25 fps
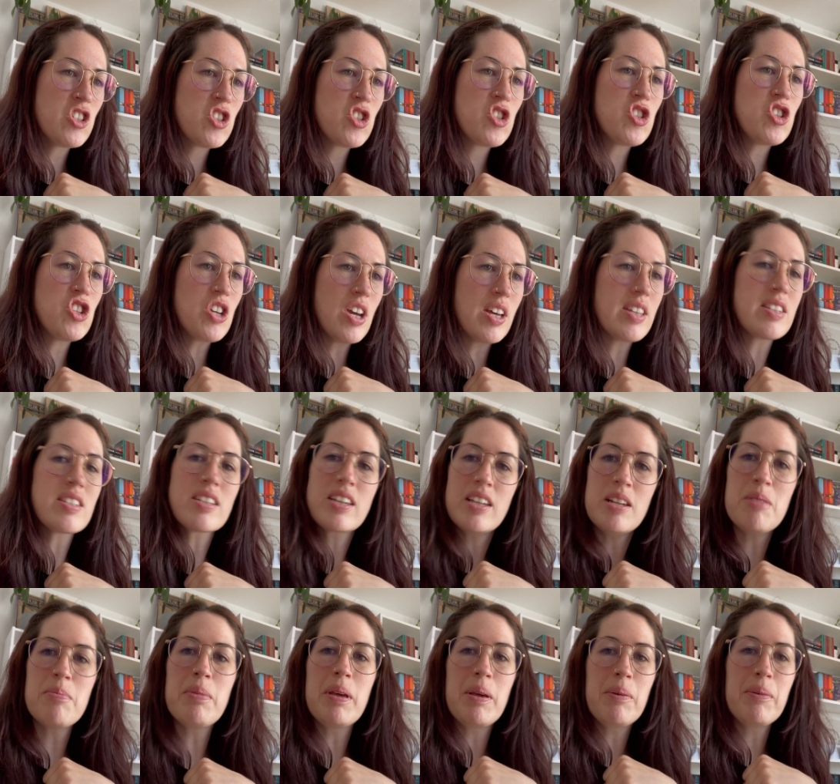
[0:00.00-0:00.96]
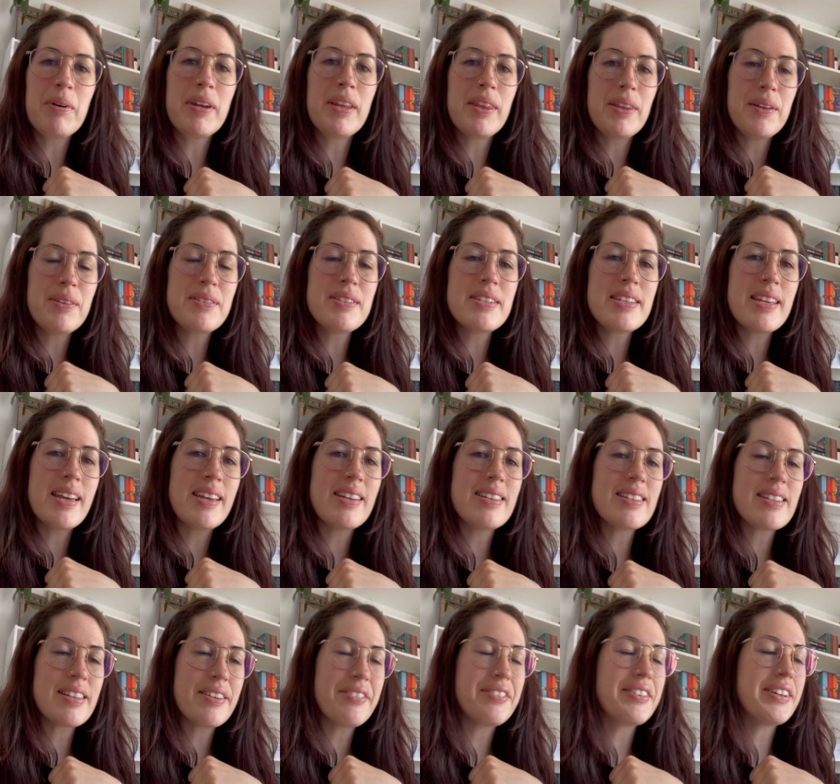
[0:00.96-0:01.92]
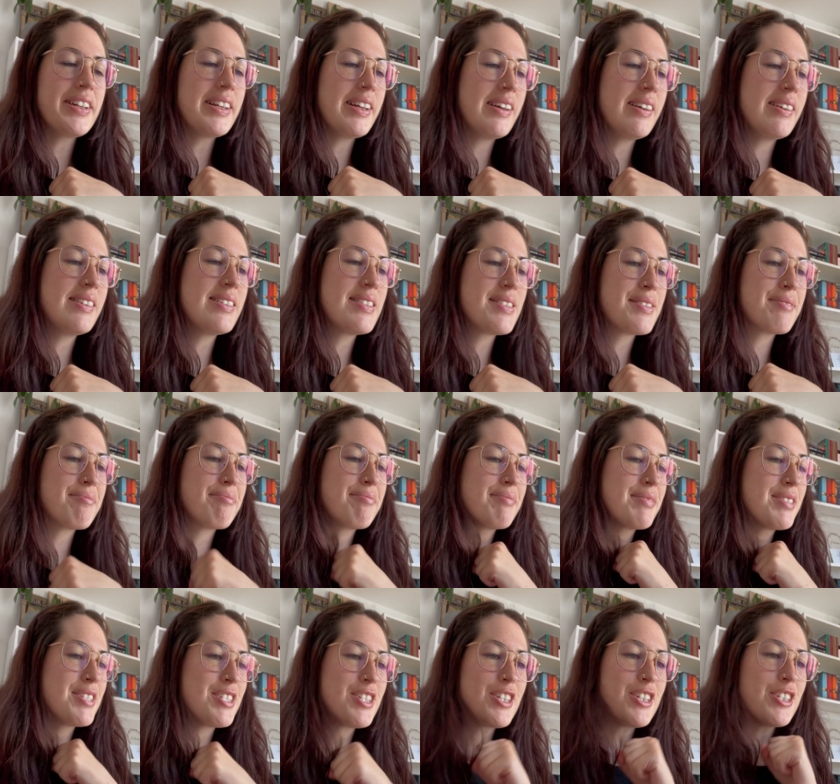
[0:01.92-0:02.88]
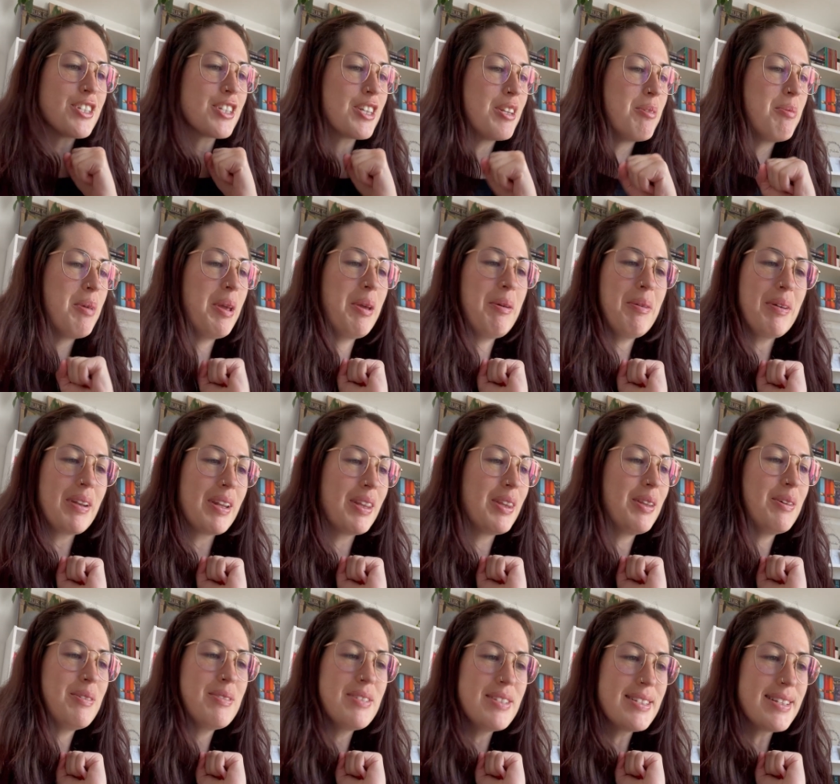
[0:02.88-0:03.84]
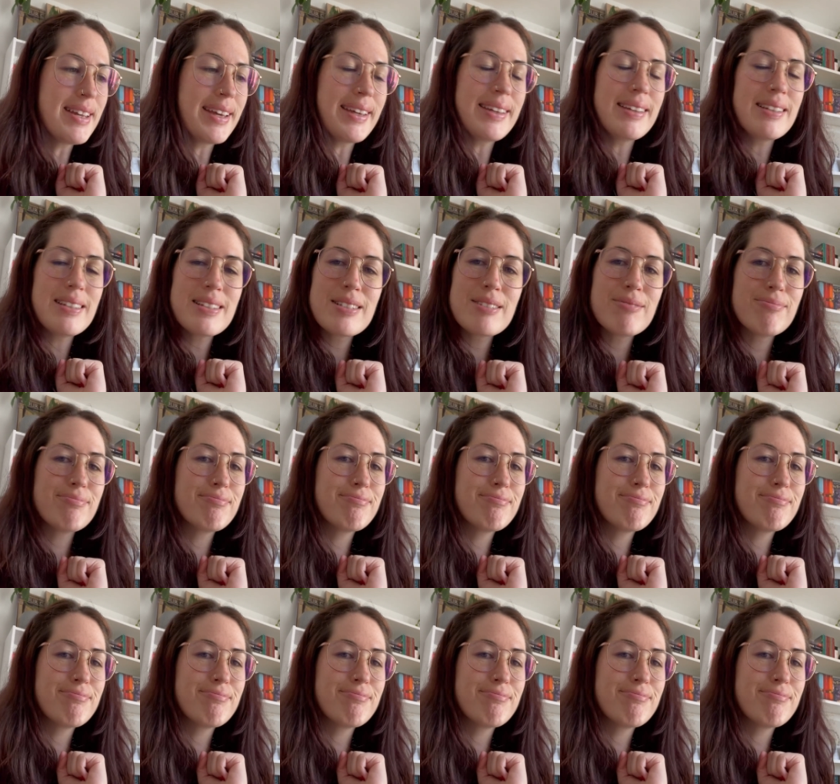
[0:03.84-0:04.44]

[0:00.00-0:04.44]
just gonna be one of those days, I realise. It's just gonna be one of those days.